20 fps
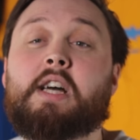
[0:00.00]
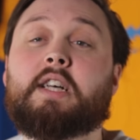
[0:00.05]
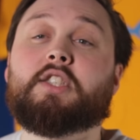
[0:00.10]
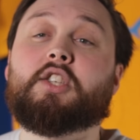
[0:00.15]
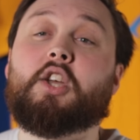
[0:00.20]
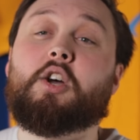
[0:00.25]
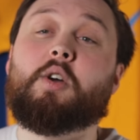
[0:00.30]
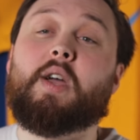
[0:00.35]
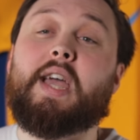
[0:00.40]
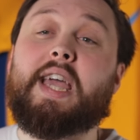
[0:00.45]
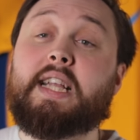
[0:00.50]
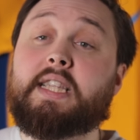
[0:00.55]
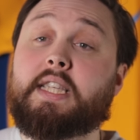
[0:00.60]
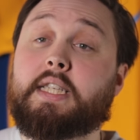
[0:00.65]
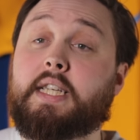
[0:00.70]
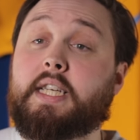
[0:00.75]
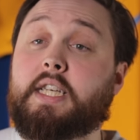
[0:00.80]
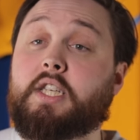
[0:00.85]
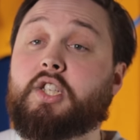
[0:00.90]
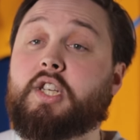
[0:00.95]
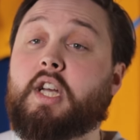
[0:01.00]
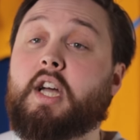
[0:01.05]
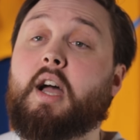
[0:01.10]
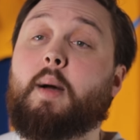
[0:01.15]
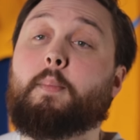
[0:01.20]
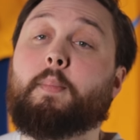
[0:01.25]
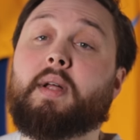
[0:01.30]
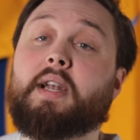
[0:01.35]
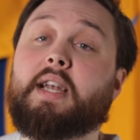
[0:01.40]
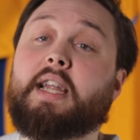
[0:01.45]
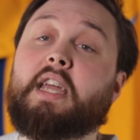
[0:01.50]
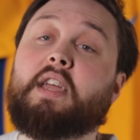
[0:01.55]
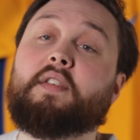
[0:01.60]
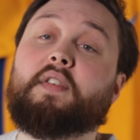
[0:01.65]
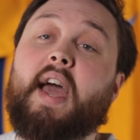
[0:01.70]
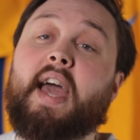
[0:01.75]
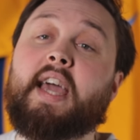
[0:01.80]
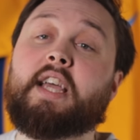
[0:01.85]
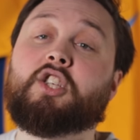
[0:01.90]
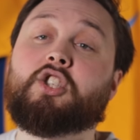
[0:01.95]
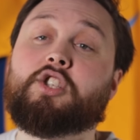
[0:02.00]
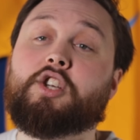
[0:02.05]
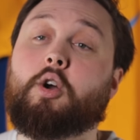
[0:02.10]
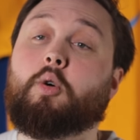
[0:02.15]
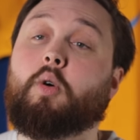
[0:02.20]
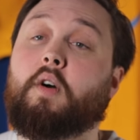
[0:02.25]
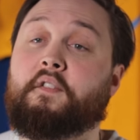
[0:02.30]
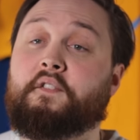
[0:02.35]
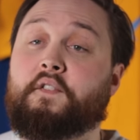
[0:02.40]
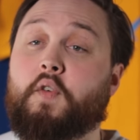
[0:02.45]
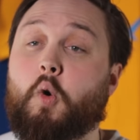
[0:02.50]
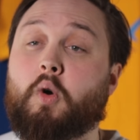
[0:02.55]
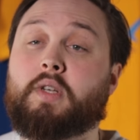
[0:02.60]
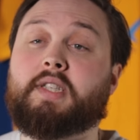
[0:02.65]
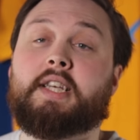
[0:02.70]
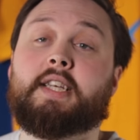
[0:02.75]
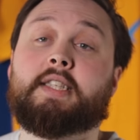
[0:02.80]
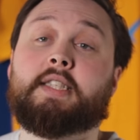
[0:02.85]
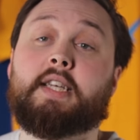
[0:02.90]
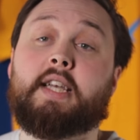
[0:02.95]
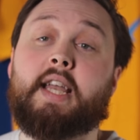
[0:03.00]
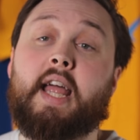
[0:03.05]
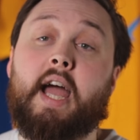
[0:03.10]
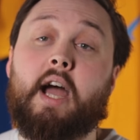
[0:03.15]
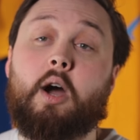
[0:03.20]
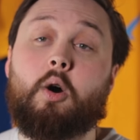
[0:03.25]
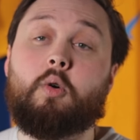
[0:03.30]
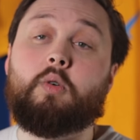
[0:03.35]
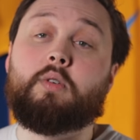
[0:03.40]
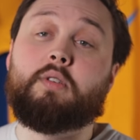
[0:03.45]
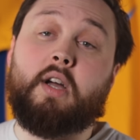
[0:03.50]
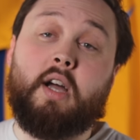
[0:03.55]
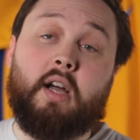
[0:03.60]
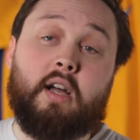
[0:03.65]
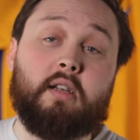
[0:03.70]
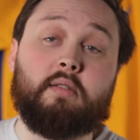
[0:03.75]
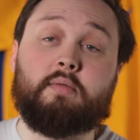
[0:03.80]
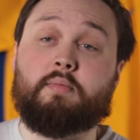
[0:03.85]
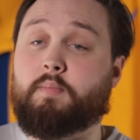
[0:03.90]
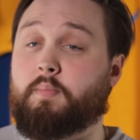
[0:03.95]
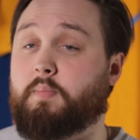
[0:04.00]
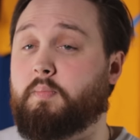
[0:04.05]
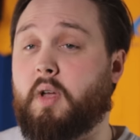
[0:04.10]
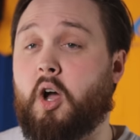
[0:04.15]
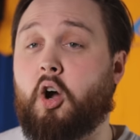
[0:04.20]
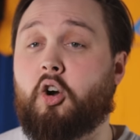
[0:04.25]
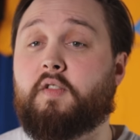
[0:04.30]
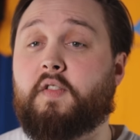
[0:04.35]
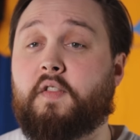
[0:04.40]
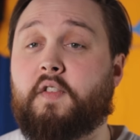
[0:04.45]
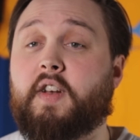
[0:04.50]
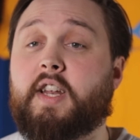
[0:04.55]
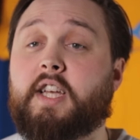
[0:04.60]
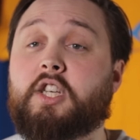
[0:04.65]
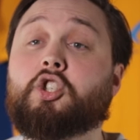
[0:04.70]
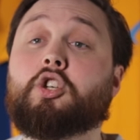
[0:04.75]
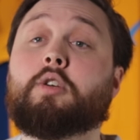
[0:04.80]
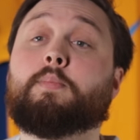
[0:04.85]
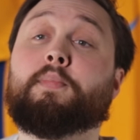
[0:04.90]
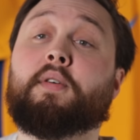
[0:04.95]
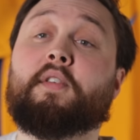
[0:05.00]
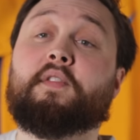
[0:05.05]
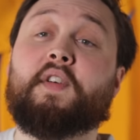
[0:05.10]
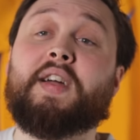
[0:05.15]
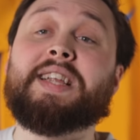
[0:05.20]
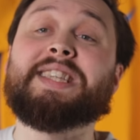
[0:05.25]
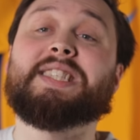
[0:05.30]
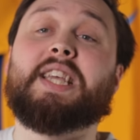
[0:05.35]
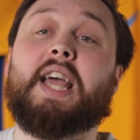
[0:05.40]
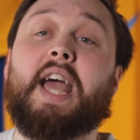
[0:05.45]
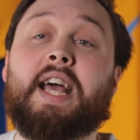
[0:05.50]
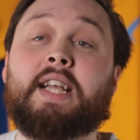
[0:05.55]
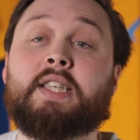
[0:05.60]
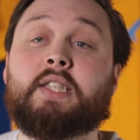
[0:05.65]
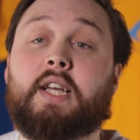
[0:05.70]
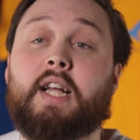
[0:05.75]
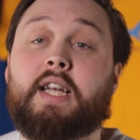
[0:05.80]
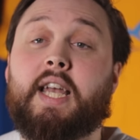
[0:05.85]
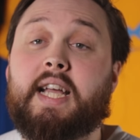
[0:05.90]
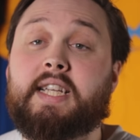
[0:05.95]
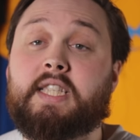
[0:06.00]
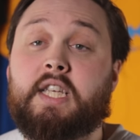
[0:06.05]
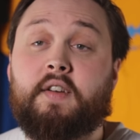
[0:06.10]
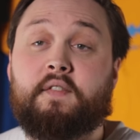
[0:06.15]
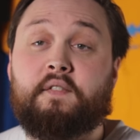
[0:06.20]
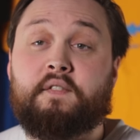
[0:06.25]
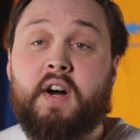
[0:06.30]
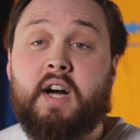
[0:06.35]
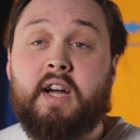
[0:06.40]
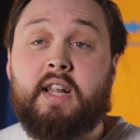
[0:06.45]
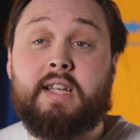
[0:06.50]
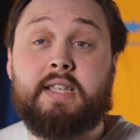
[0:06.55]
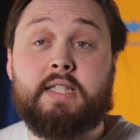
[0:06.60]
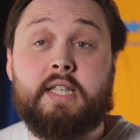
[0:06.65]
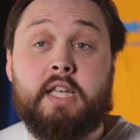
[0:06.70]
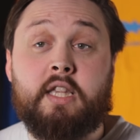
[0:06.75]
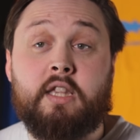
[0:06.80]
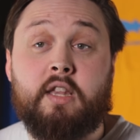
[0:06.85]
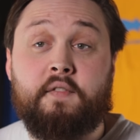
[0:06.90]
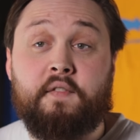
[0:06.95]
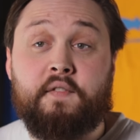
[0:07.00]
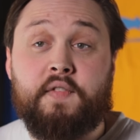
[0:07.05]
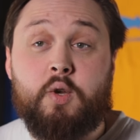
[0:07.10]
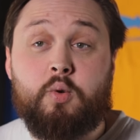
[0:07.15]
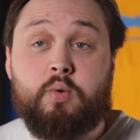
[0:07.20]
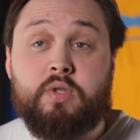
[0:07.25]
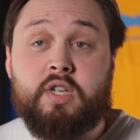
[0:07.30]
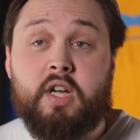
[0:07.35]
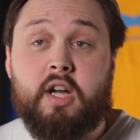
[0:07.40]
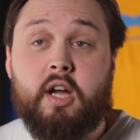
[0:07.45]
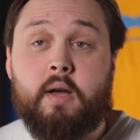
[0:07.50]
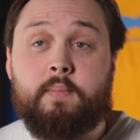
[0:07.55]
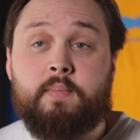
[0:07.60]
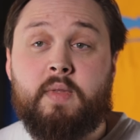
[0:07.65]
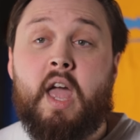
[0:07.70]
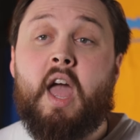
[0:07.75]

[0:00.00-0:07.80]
So Indonesia believe a show of force is now, uh, hopefully, should prevent escalating violence in the future.